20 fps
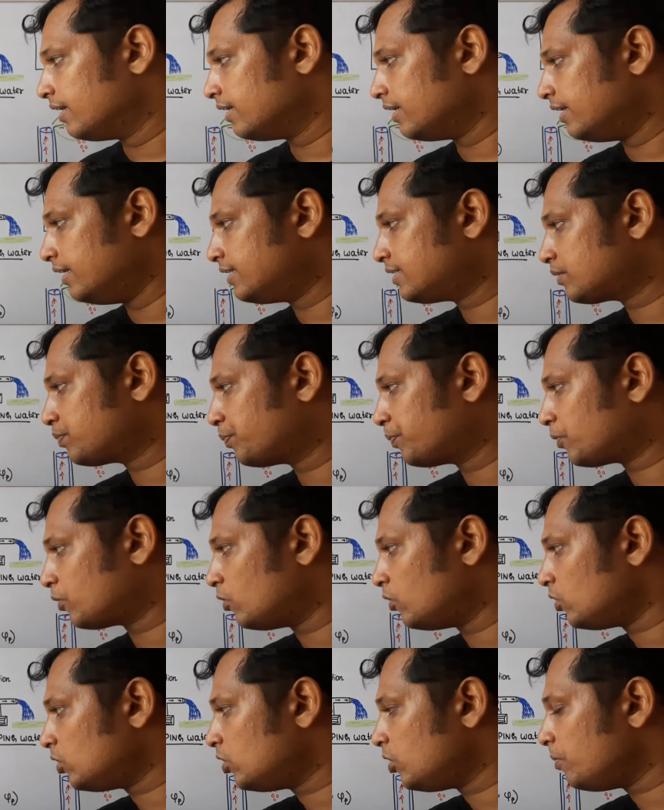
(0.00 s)
its
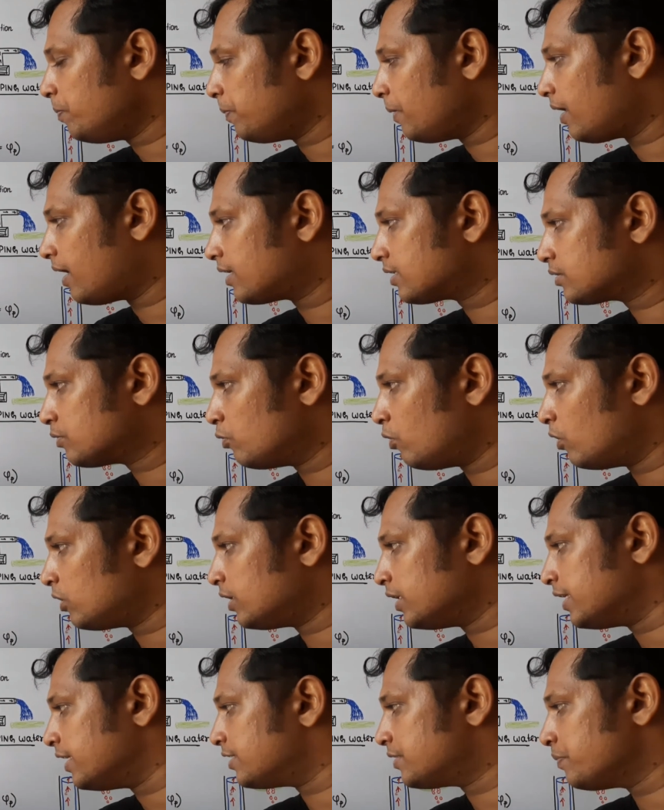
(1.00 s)
protoplast,
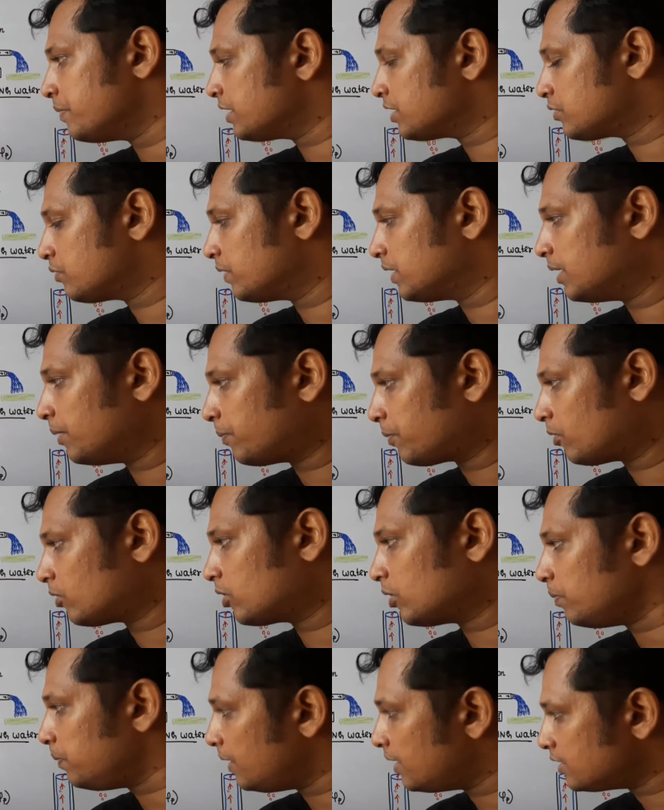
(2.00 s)
water gets mixed with the
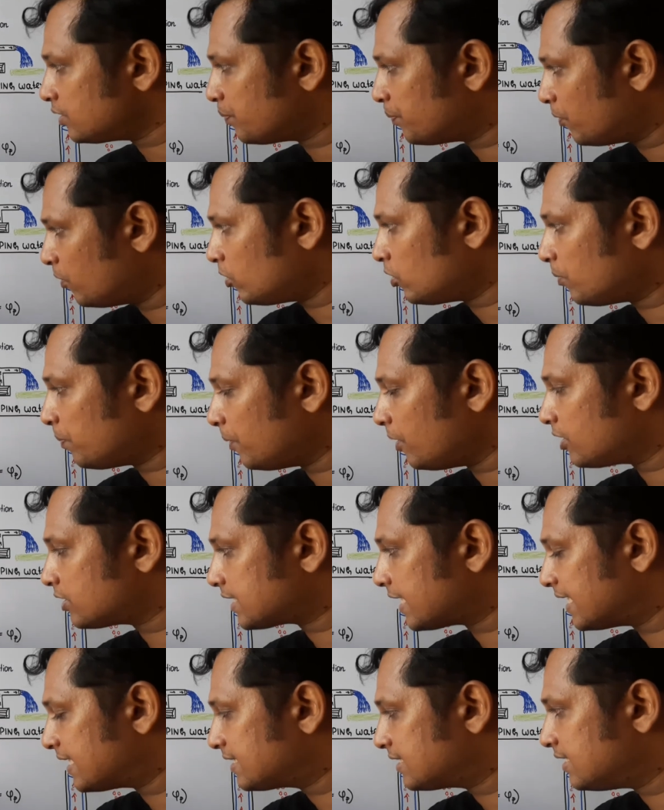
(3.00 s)

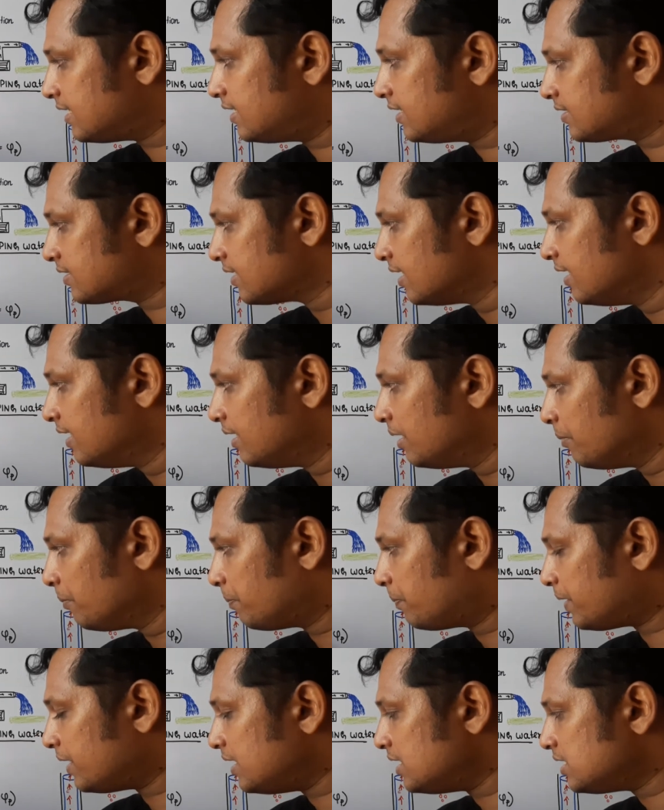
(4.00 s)
protoplast exerts
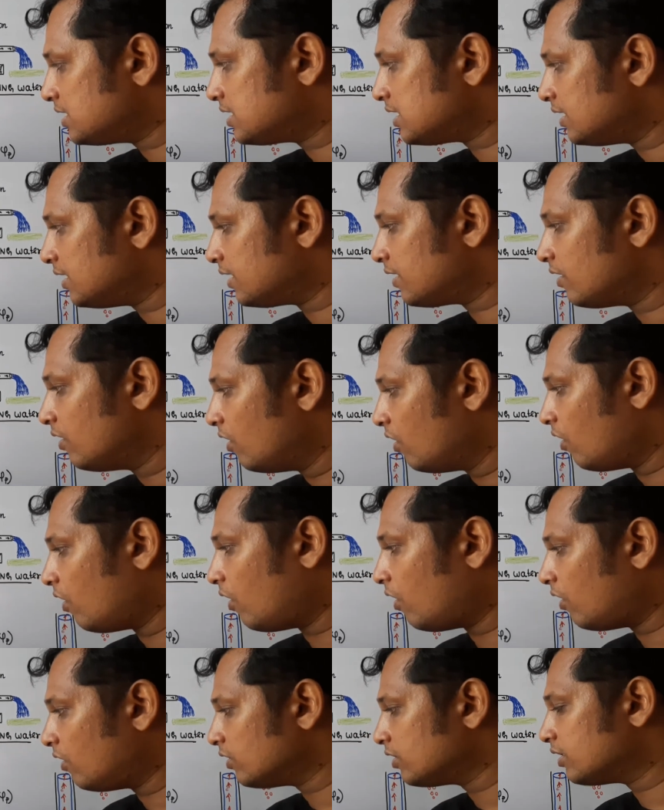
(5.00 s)
pressure
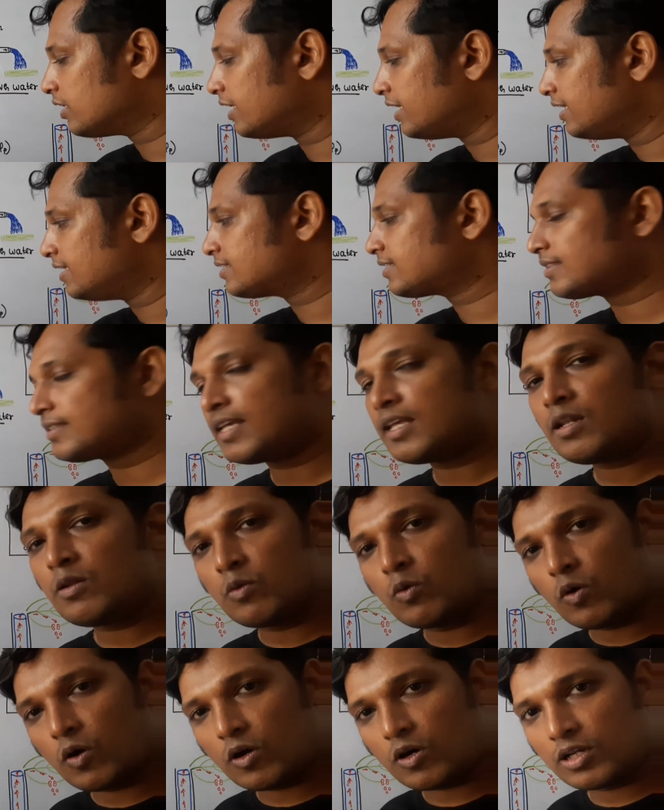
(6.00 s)
on the cell
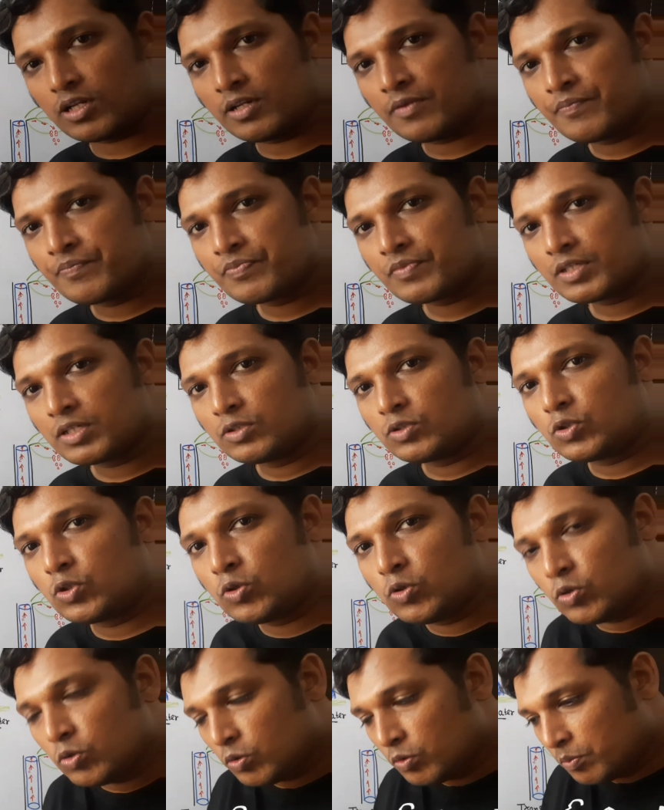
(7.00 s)
wall
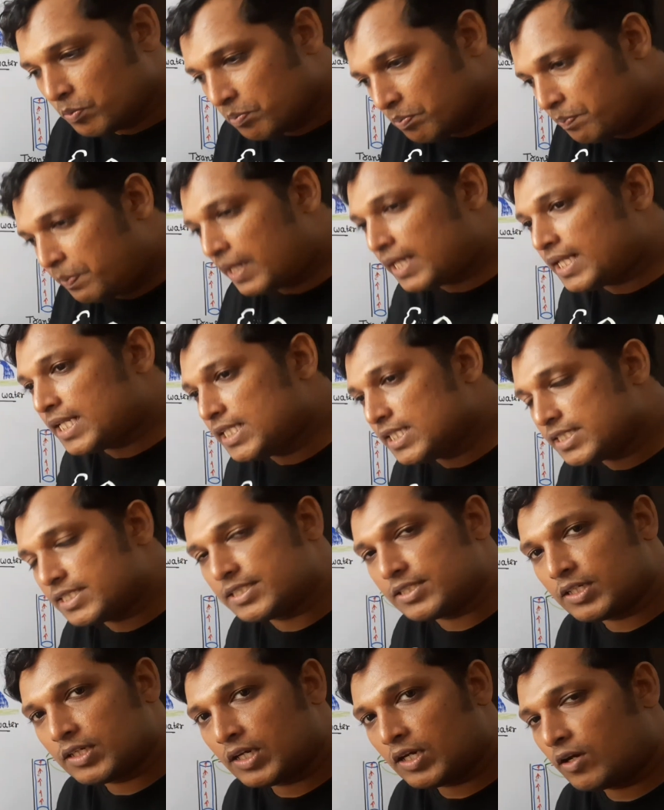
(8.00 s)
to
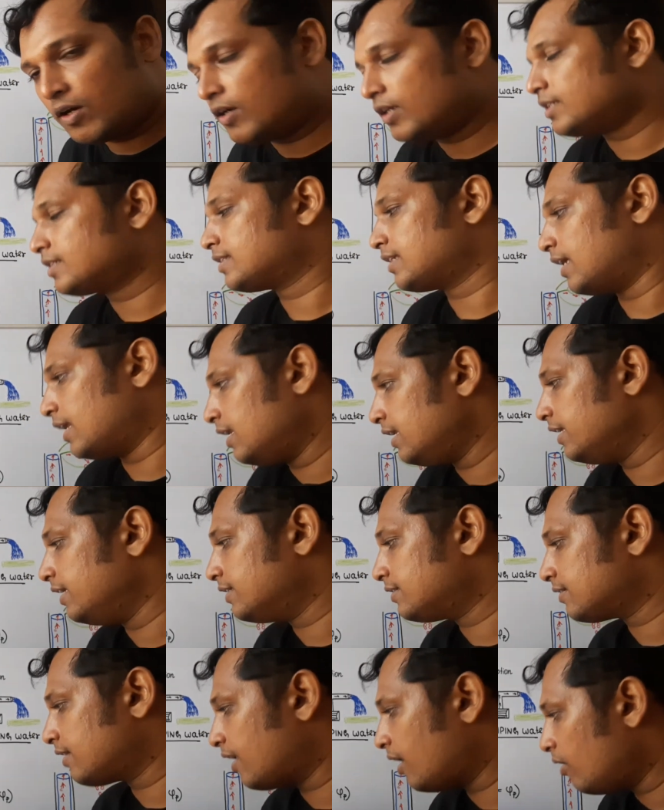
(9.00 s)
bulge, or cell
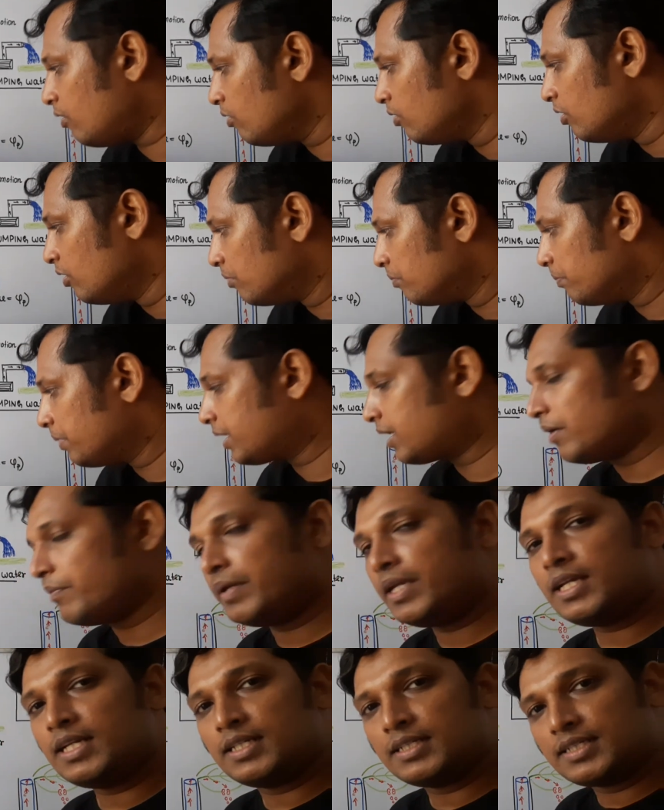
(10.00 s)
is now
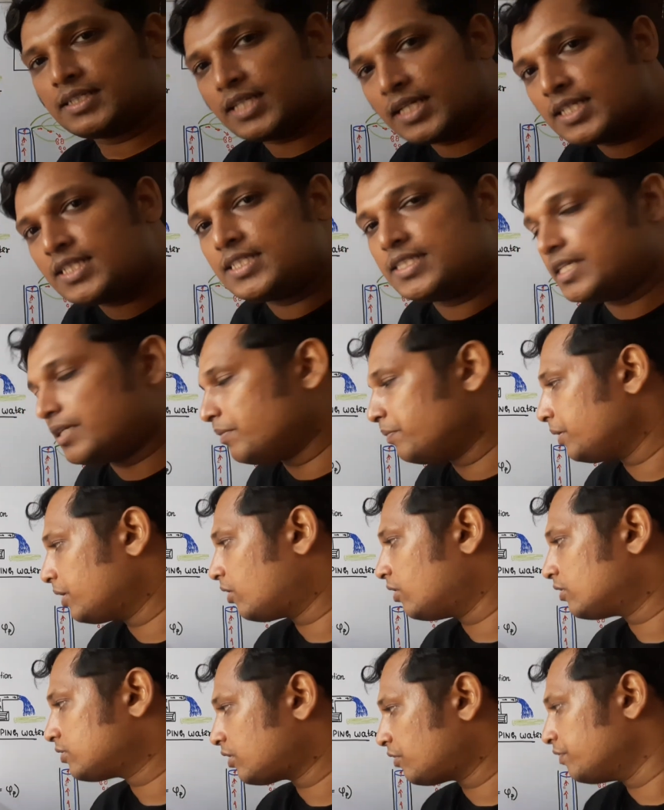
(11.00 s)
becoming turgid
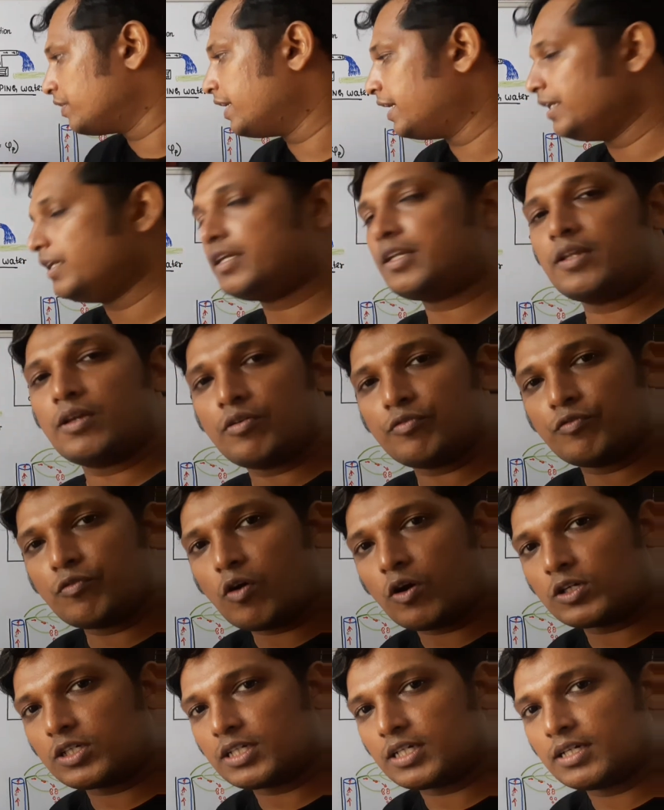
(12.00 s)
because of the entry of
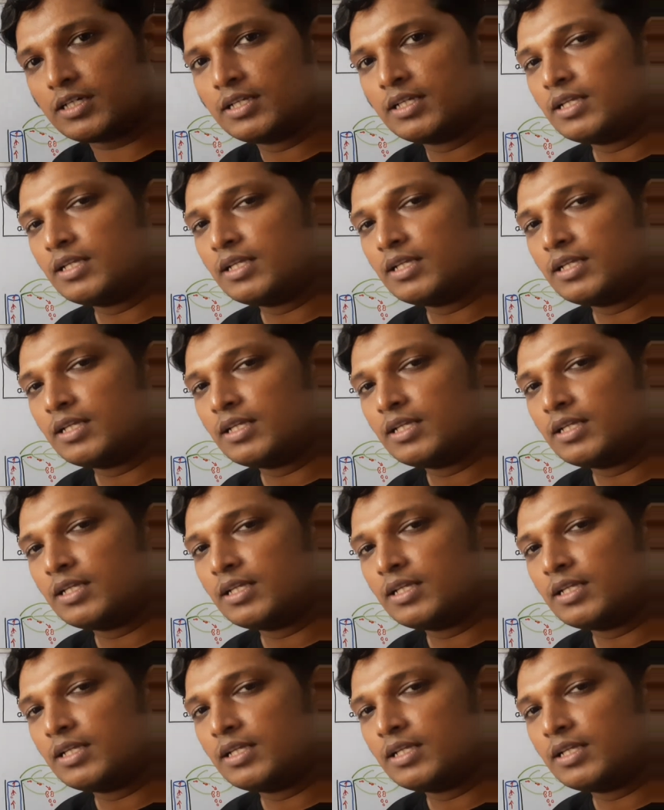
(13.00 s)
water.